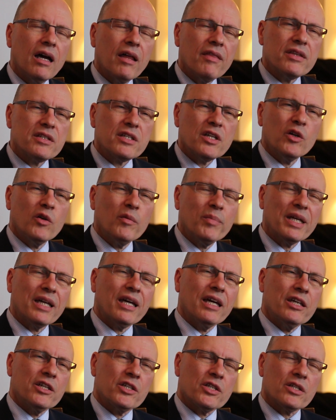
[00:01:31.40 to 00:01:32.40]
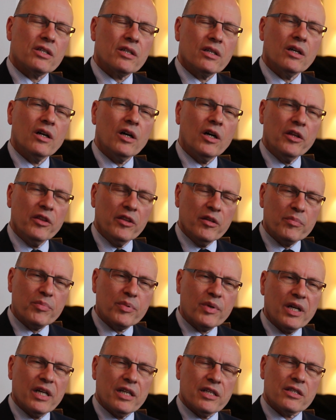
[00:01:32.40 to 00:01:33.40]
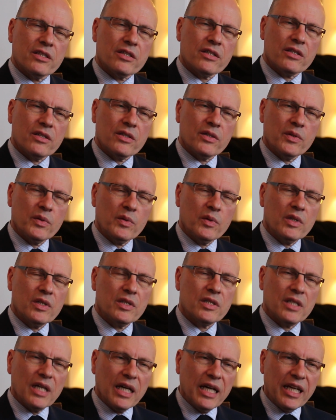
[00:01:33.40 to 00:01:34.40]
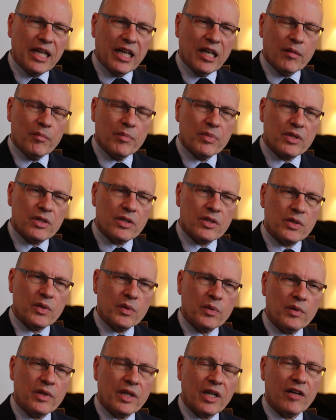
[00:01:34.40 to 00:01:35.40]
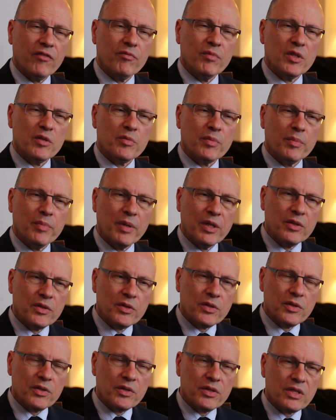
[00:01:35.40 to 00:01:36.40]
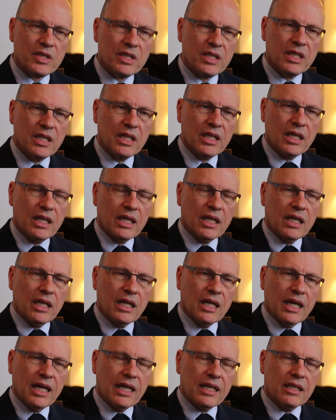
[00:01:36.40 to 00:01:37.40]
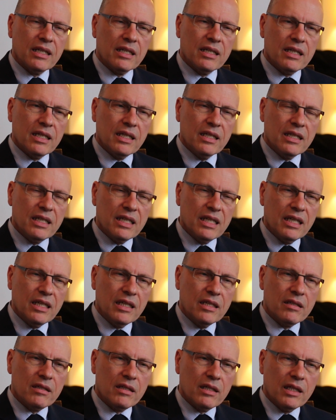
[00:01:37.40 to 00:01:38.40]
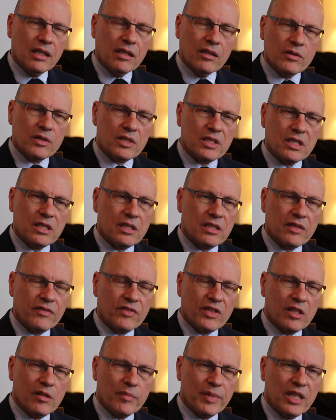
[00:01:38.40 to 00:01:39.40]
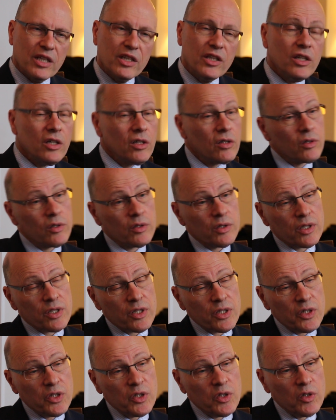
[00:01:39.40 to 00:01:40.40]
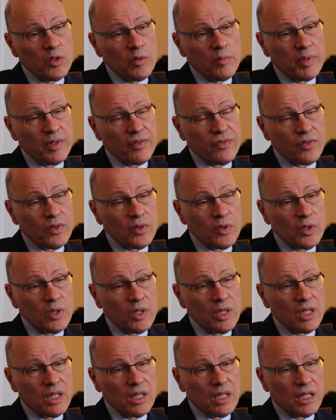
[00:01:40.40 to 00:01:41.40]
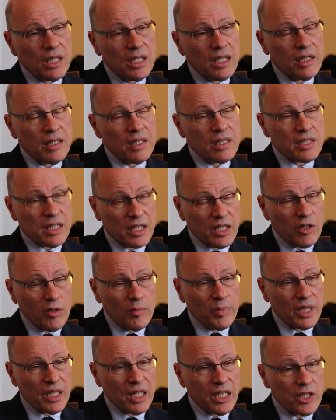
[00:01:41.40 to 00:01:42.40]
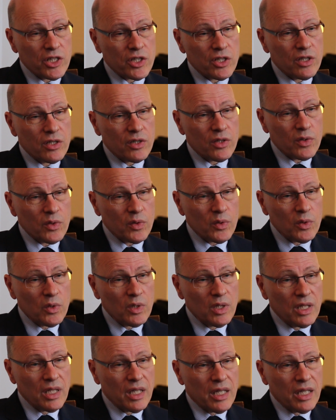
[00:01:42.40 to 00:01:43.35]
There's no obligation on the press to sign up to the government's proposals. And indeed, it looks as if it'll be a year or two before there's any obligation at all.